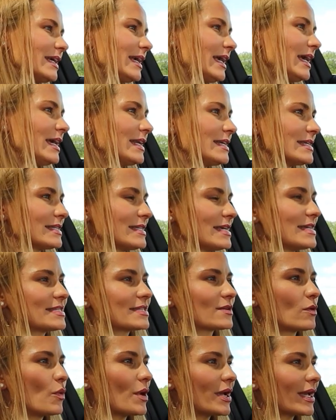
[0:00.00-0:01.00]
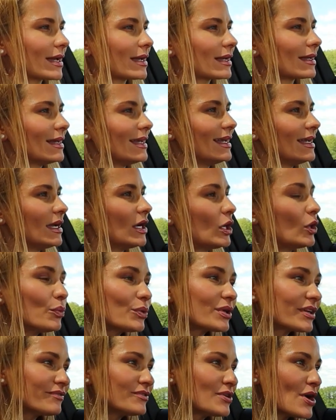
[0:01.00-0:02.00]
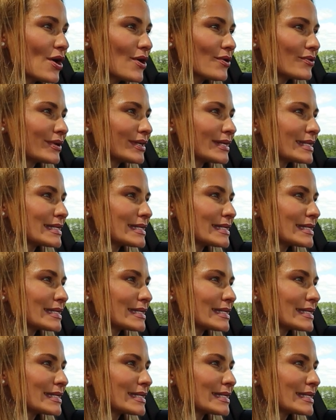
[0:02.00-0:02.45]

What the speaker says: It is this quick. Who would have known an